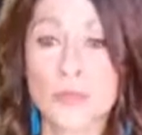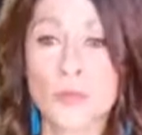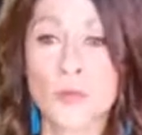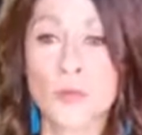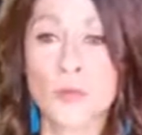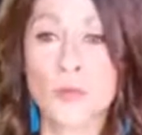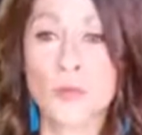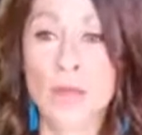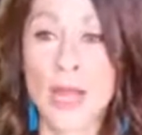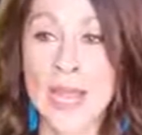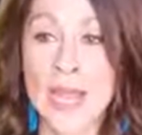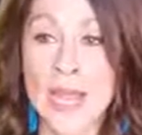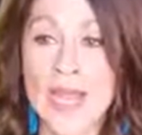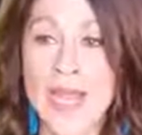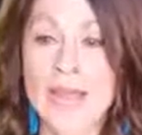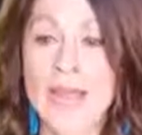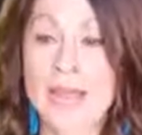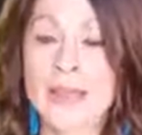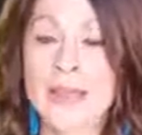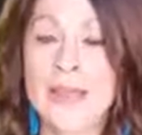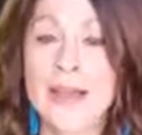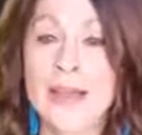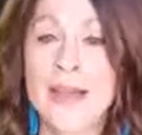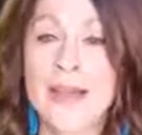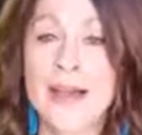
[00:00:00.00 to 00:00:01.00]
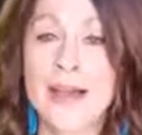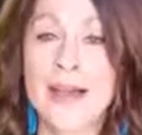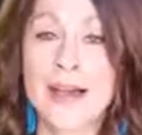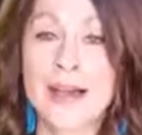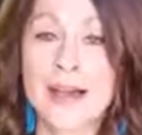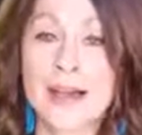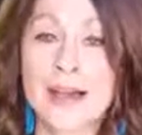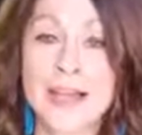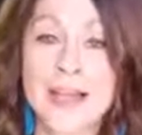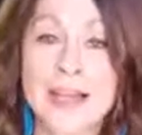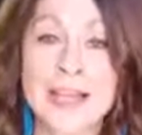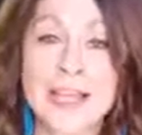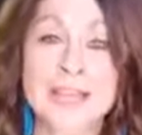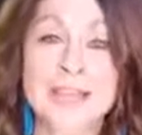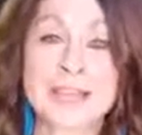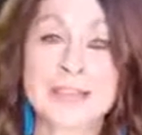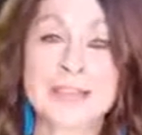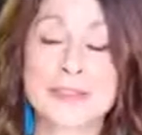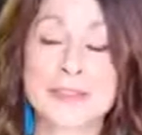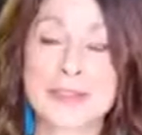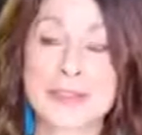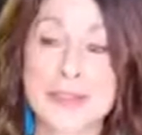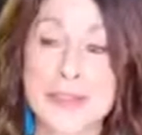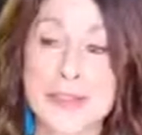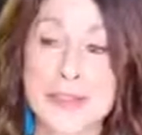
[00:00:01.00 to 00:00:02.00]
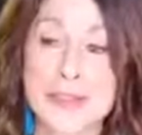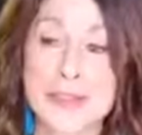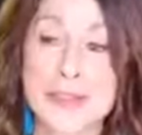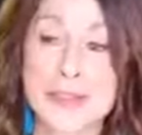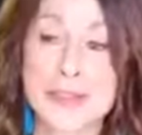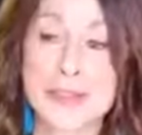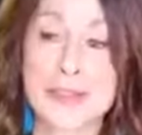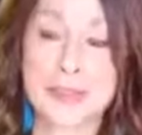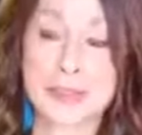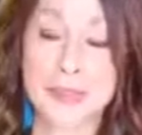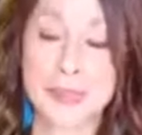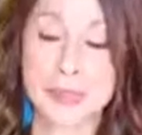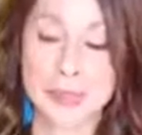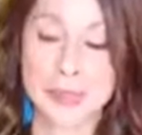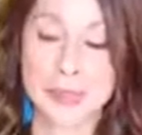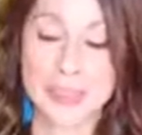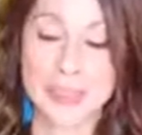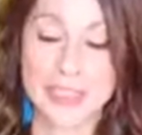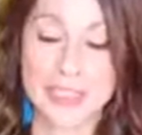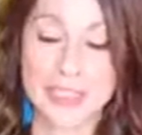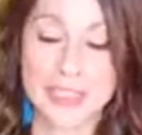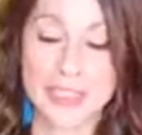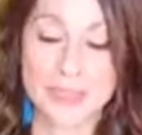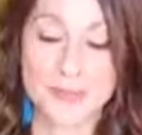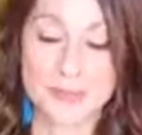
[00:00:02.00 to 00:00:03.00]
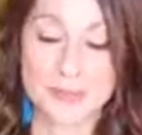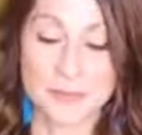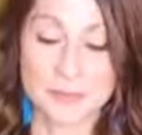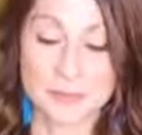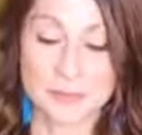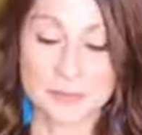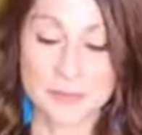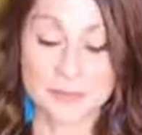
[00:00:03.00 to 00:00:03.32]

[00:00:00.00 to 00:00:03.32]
when I started pulling